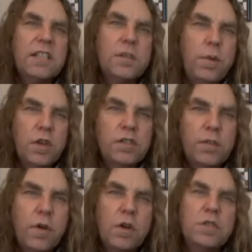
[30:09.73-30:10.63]
as opposed
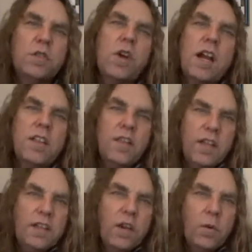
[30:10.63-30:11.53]
to folks who try to
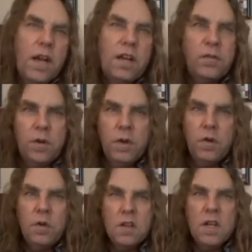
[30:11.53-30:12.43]
think their way through